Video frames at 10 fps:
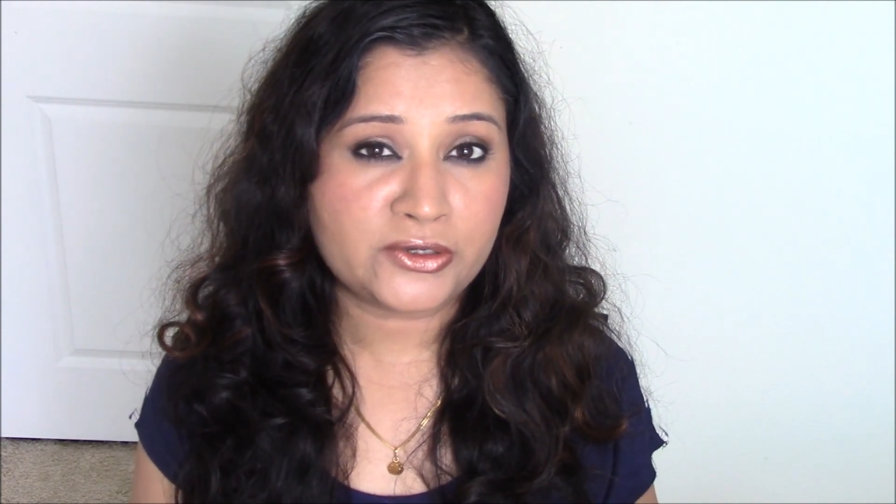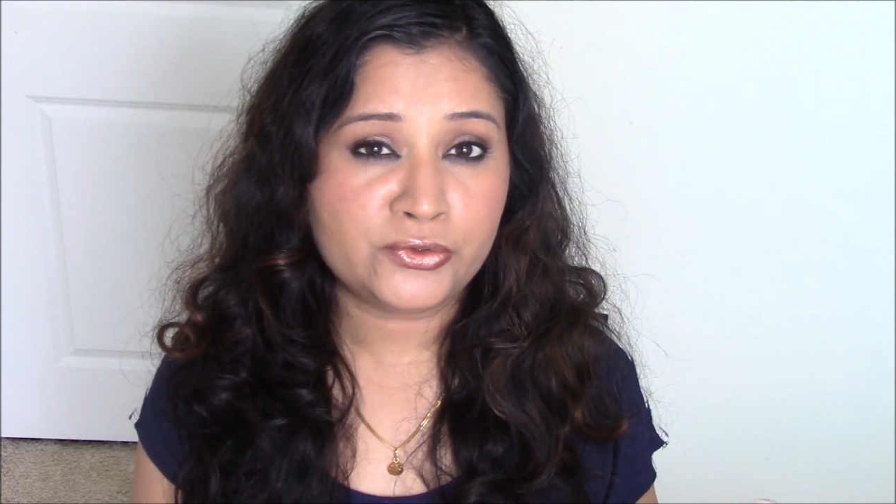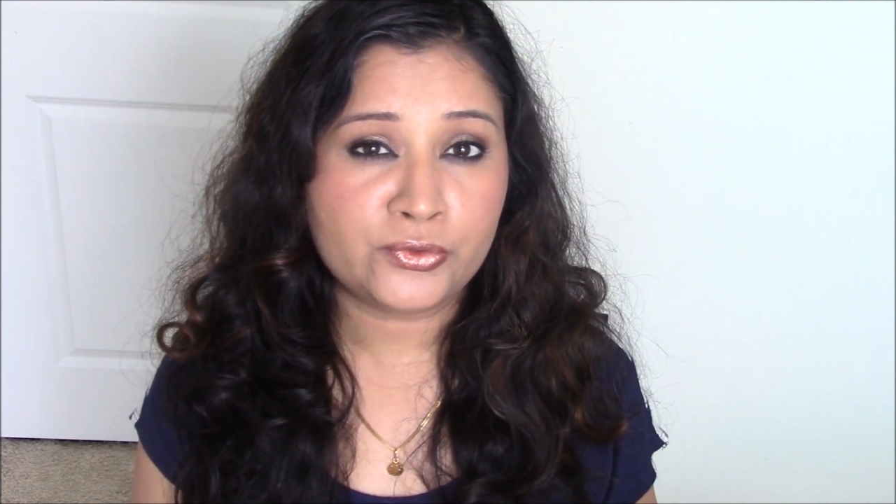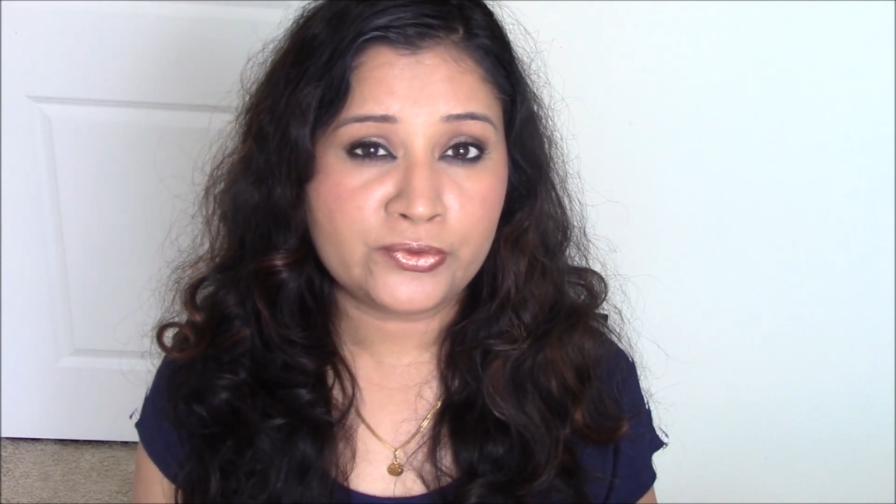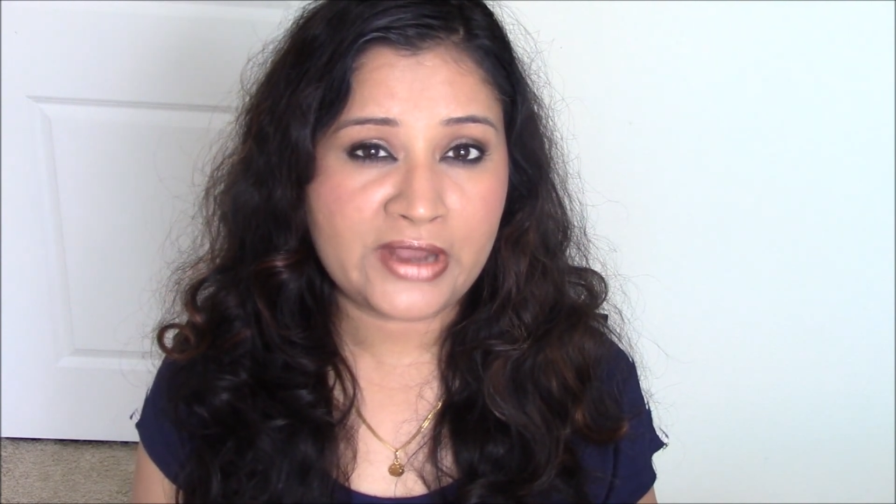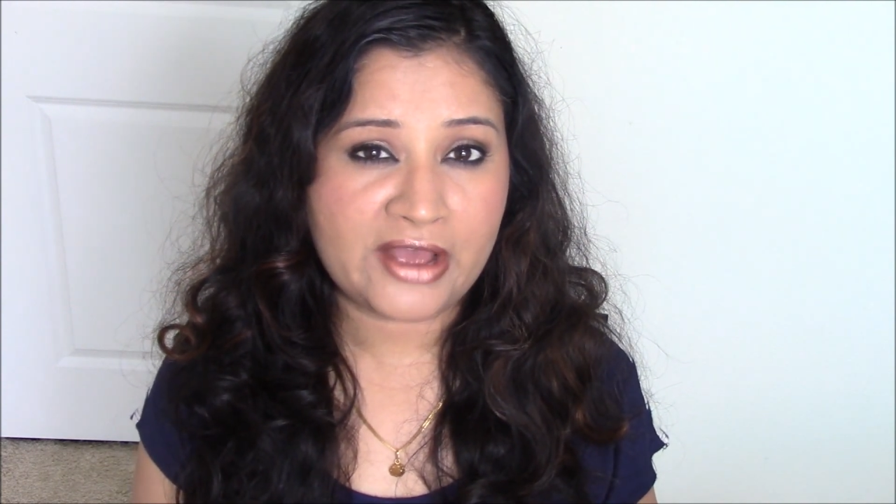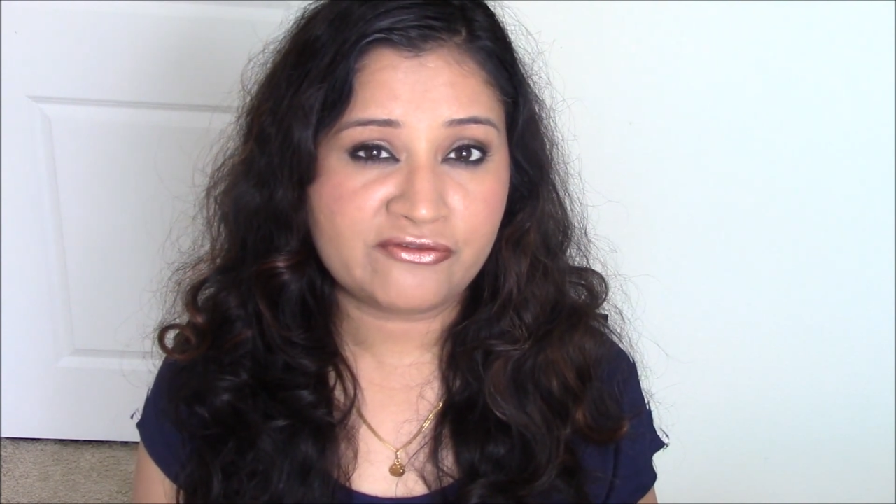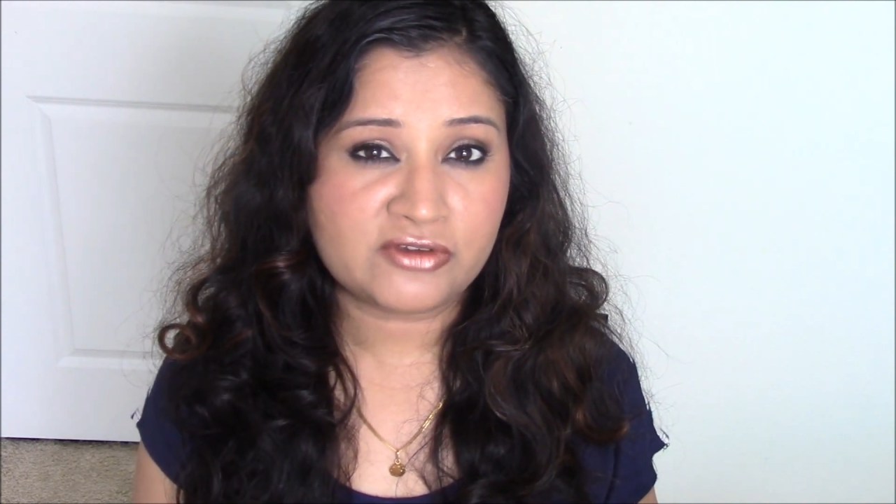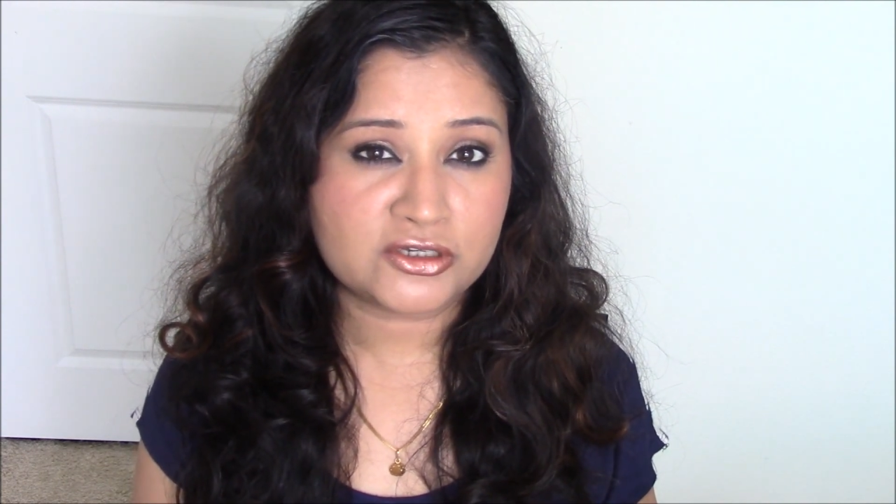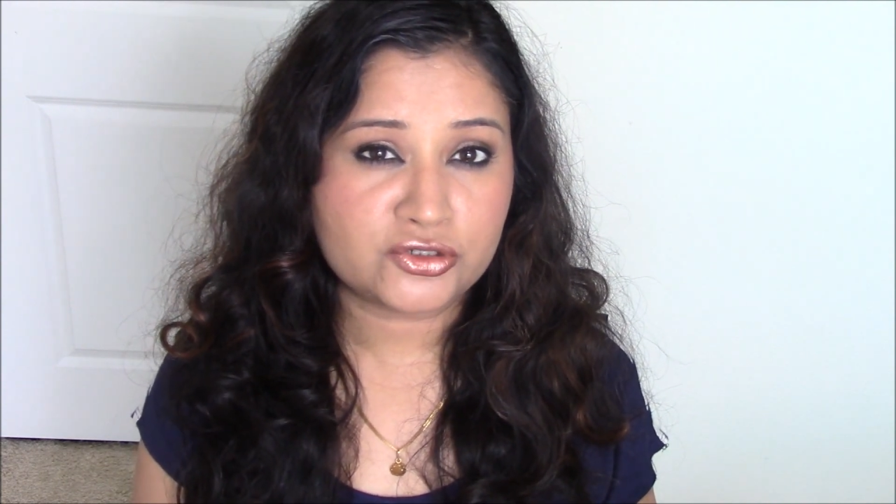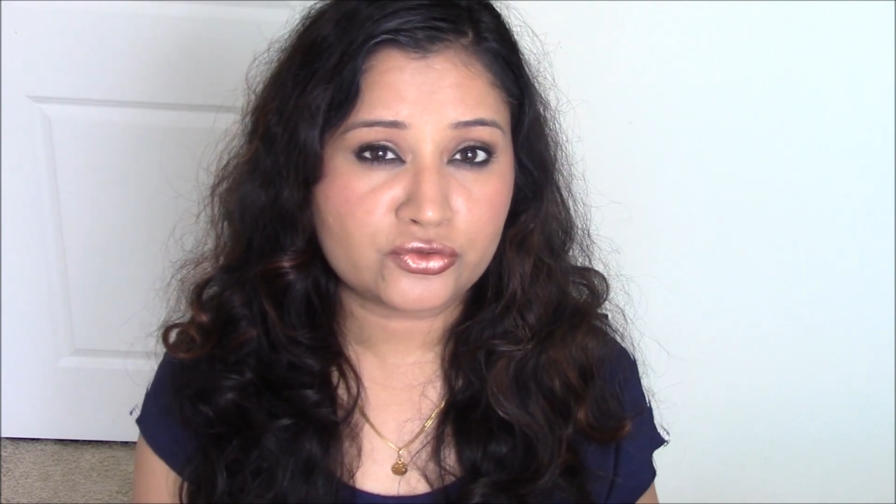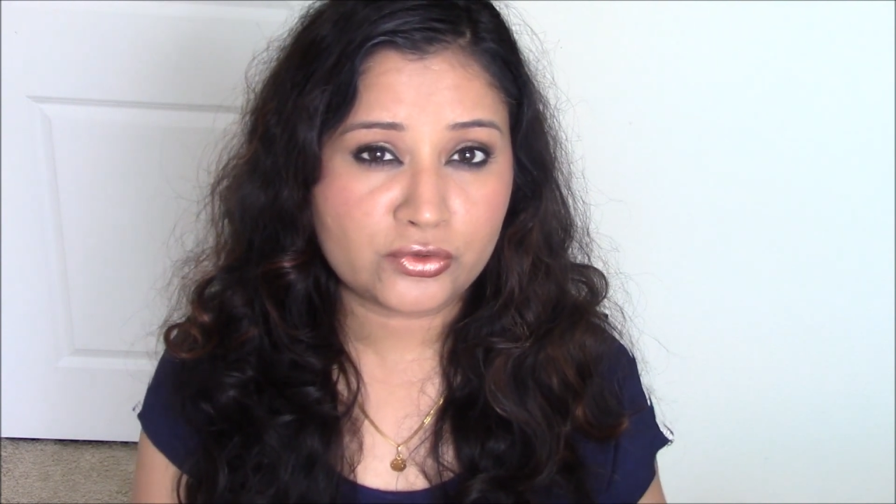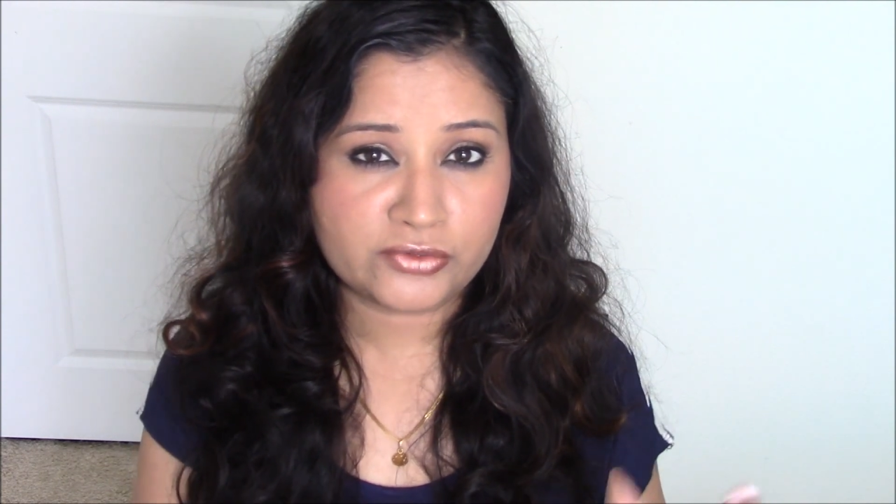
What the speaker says: you don't have control.